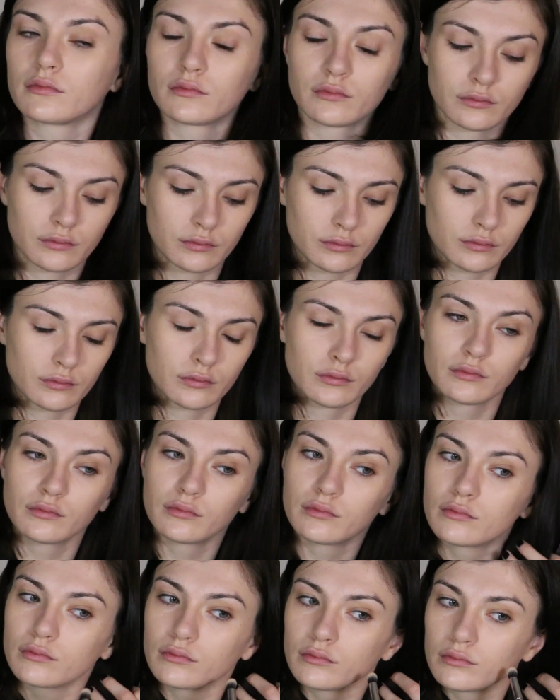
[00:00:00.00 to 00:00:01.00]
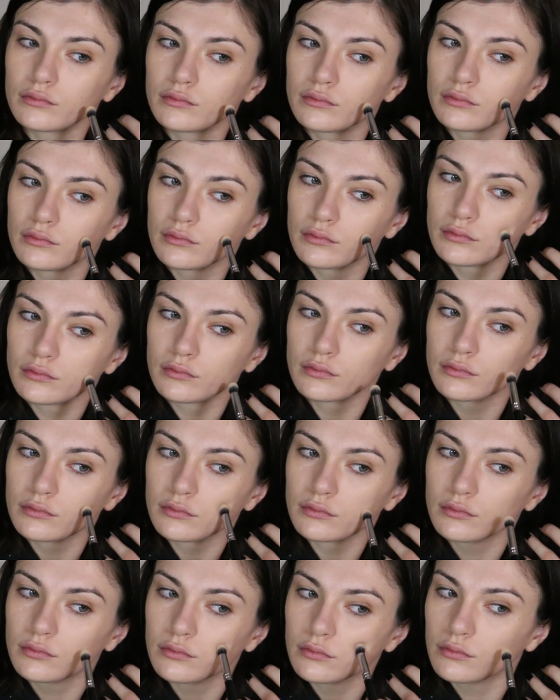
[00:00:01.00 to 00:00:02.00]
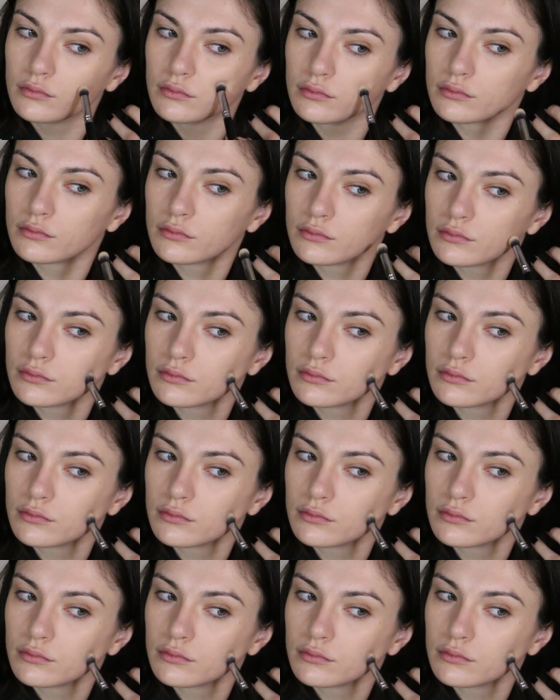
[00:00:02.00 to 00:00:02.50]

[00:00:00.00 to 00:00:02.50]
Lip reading: (no one is talking)